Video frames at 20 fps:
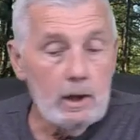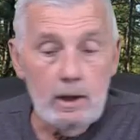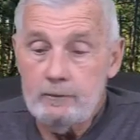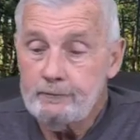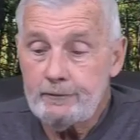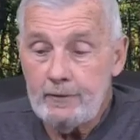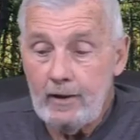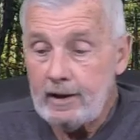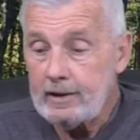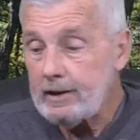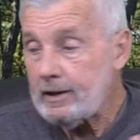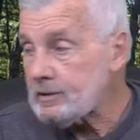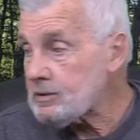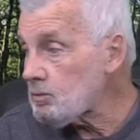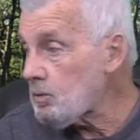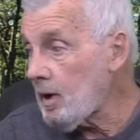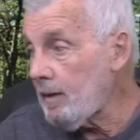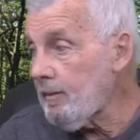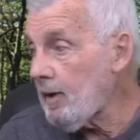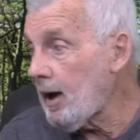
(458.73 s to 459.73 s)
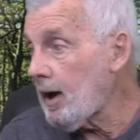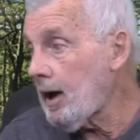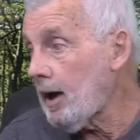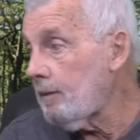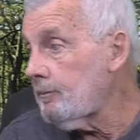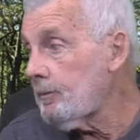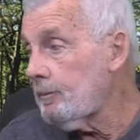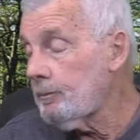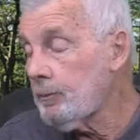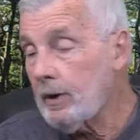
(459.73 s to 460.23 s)
In fact, that's why
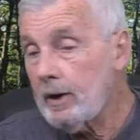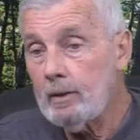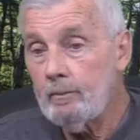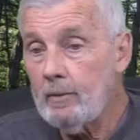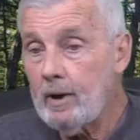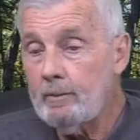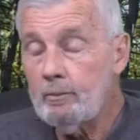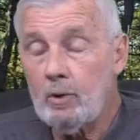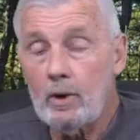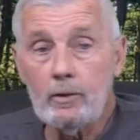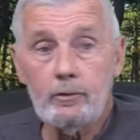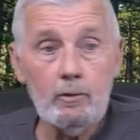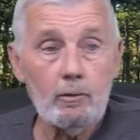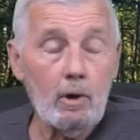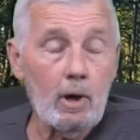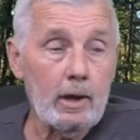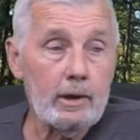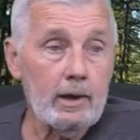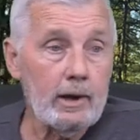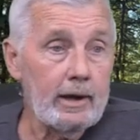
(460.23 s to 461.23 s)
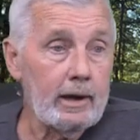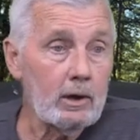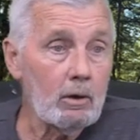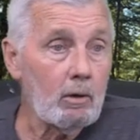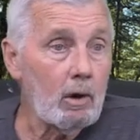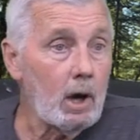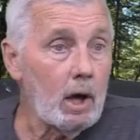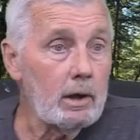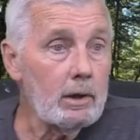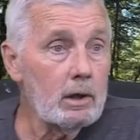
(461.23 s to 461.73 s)
I'm bringing my brother on
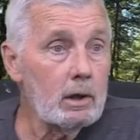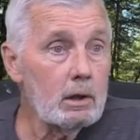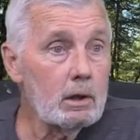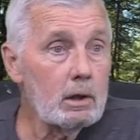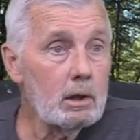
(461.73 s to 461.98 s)
later on.